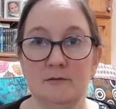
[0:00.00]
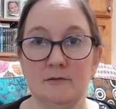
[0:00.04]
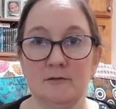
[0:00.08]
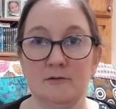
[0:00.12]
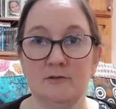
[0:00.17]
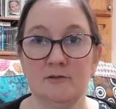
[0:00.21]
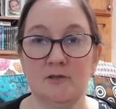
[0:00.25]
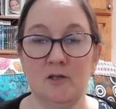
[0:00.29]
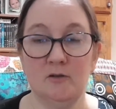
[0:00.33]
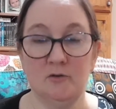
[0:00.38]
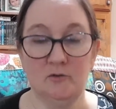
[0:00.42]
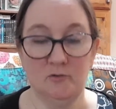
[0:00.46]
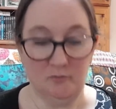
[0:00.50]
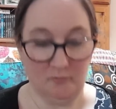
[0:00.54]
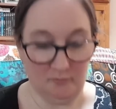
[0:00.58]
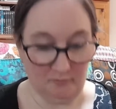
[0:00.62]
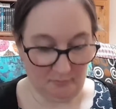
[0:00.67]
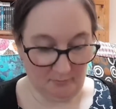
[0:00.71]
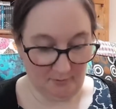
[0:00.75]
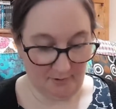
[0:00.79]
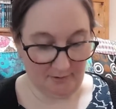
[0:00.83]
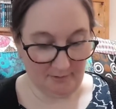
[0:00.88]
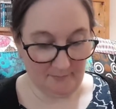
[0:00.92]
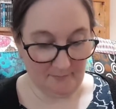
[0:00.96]
start off
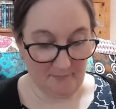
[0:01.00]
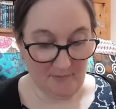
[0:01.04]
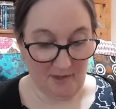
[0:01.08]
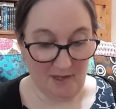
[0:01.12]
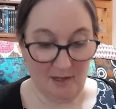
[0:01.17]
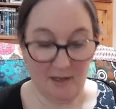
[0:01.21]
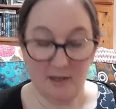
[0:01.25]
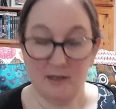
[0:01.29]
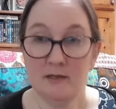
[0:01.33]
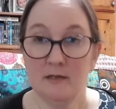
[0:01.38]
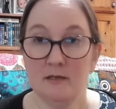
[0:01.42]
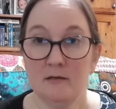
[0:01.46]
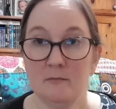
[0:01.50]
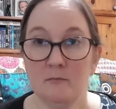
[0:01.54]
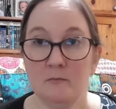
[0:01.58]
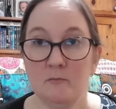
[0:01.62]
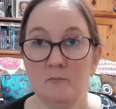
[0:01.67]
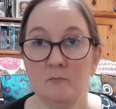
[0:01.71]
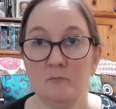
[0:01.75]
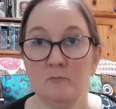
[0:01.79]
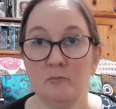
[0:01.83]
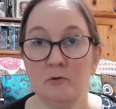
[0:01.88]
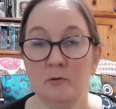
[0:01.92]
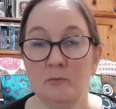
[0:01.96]
with
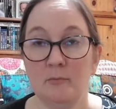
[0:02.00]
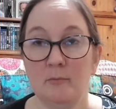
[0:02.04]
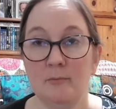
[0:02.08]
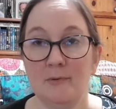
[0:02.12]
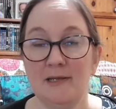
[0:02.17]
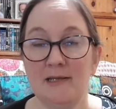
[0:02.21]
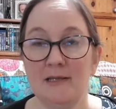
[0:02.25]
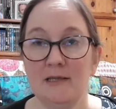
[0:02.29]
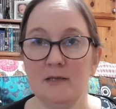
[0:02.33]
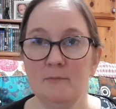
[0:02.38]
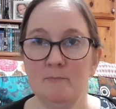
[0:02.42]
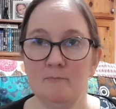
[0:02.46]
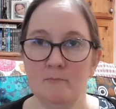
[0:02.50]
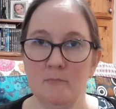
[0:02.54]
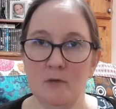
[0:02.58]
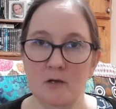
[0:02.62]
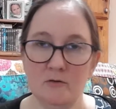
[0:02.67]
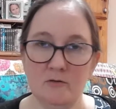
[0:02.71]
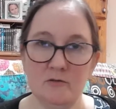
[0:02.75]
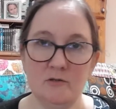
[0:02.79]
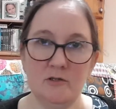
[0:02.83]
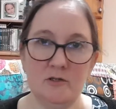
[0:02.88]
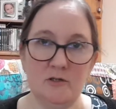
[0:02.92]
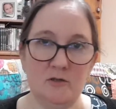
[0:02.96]
probably the
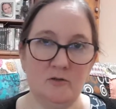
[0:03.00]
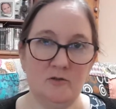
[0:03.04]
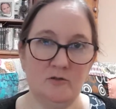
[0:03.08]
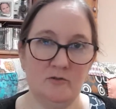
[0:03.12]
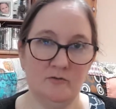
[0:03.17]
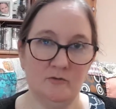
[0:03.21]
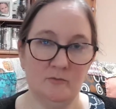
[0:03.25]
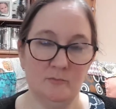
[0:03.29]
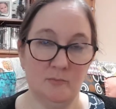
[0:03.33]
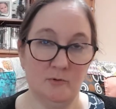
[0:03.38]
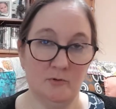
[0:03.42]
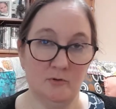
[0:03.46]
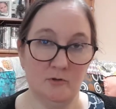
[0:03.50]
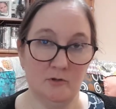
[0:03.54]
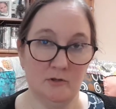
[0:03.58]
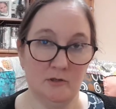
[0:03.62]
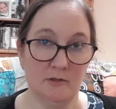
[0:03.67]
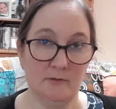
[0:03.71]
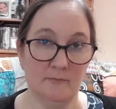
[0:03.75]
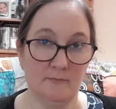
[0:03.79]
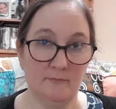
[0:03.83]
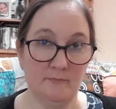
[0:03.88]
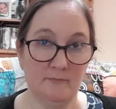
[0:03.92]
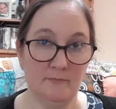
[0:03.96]
most useful
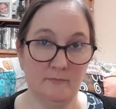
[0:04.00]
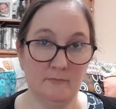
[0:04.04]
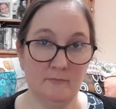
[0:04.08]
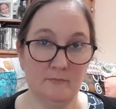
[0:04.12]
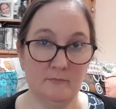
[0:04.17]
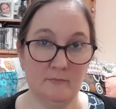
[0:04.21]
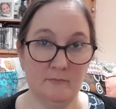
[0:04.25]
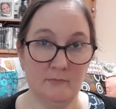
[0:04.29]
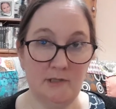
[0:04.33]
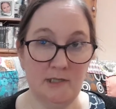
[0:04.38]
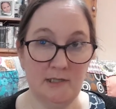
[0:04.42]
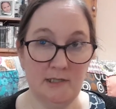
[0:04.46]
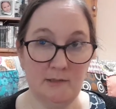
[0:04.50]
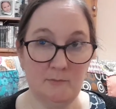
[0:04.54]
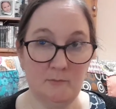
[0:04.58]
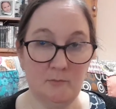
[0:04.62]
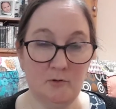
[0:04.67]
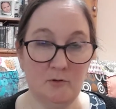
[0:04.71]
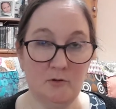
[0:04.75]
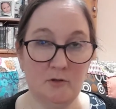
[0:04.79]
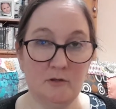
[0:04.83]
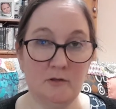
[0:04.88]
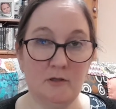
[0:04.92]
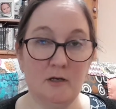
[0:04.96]
knitting
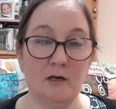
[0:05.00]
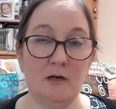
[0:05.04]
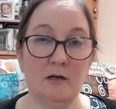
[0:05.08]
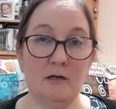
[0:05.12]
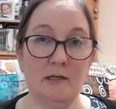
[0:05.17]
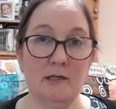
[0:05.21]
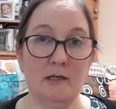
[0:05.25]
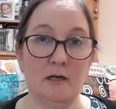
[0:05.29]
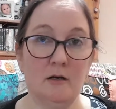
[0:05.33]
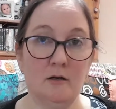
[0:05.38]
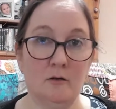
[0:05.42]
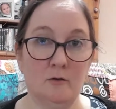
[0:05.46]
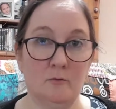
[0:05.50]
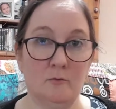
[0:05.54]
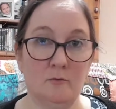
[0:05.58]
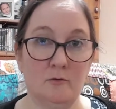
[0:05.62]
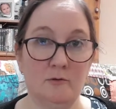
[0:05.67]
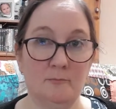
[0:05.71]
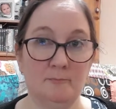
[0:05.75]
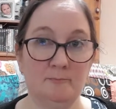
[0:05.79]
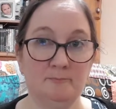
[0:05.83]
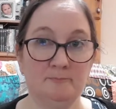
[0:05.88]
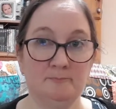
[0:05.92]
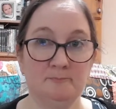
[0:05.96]
book that I own